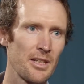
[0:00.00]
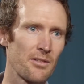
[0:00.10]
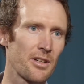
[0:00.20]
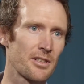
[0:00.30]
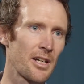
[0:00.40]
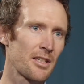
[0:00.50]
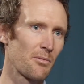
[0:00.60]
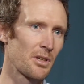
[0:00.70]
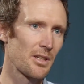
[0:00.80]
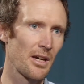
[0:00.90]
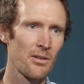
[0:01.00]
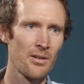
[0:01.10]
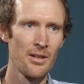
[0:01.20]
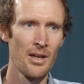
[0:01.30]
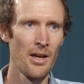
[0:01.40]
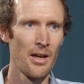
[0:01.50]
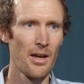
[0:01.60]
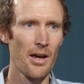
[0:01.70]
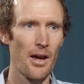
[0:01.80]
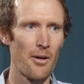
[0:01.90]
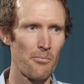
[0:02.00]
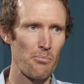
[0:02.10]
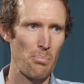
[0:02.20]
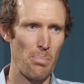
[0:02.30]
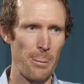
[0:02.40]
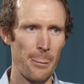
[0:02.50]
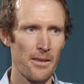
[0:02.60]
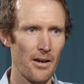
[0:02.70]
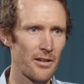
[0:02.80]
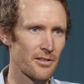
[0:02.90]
If I write something down, I